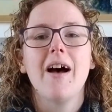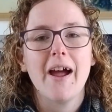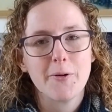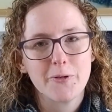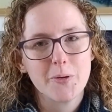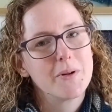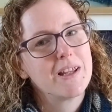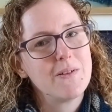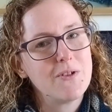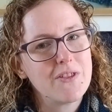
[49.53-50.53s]
I also
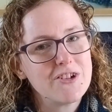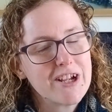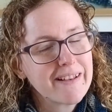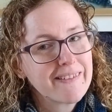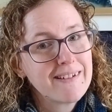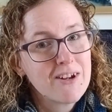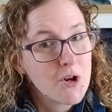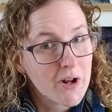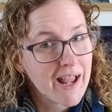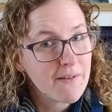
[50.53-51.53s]
want to give you the chance to
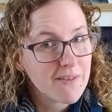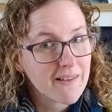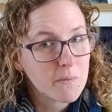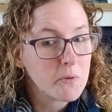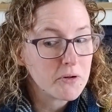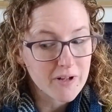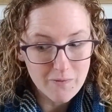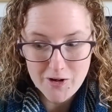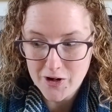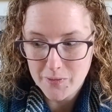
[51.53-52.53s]
not have that spoiled
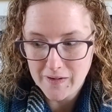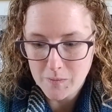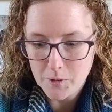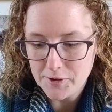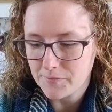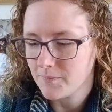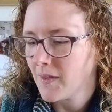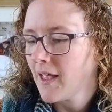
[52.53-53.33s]
if you don't want it spoiled.